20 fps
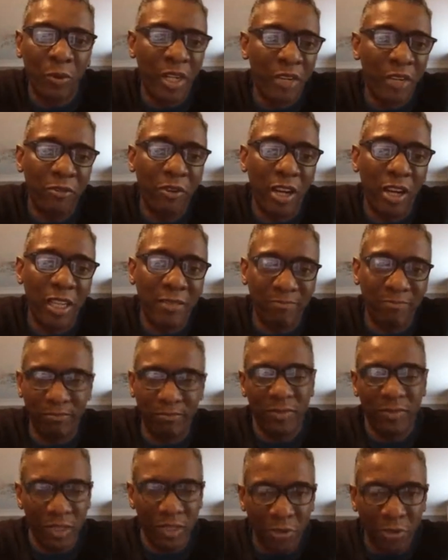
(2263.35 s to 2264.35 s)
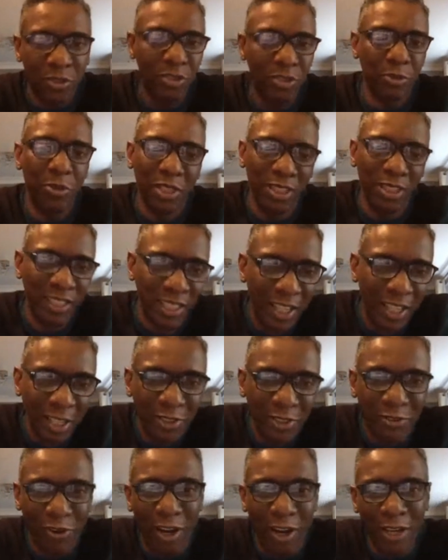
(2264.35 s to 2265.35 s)
Whenever I used to
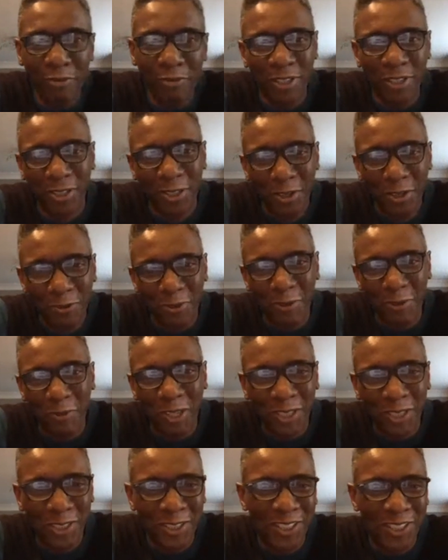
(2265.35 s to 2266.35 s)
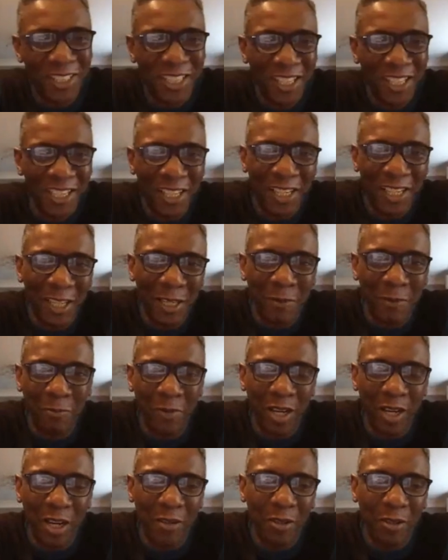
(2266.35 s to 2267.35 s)
drive from London
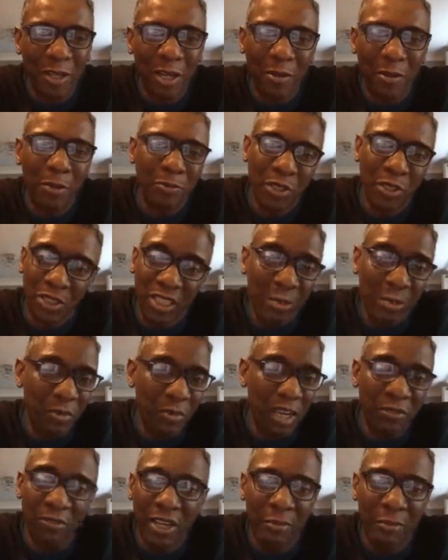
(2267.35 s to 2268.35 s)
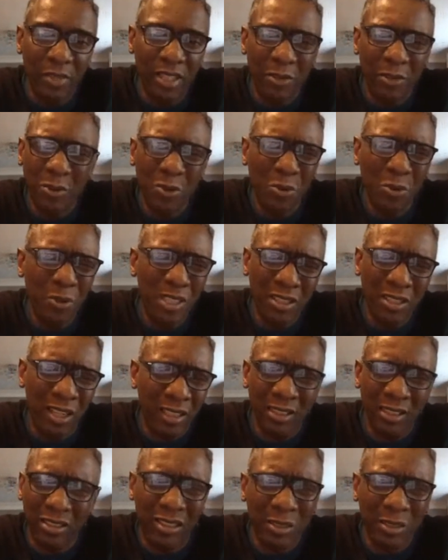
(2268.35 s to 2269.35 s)
up to see my family, there was always
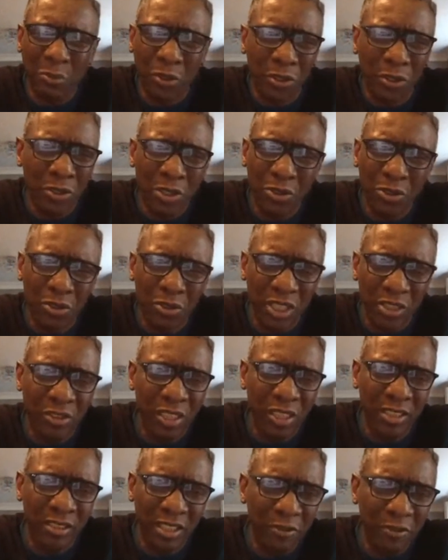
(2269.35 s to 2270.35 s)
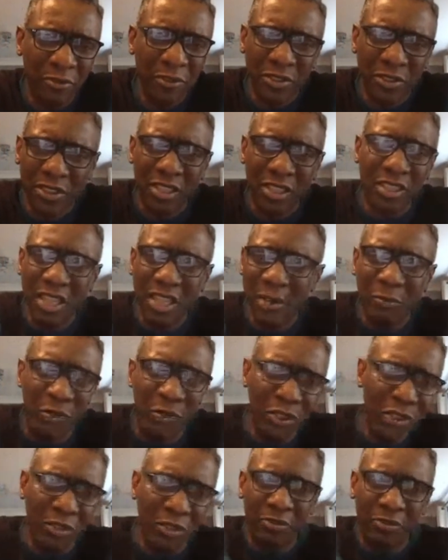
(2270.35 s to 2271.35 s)
like at least 1 or 2 degrees difference in
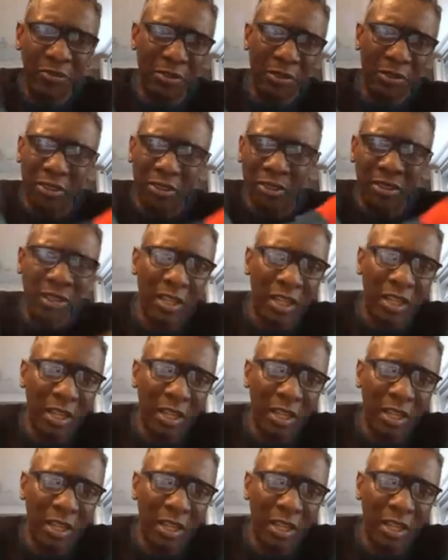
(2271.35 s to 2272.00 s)
temperature the further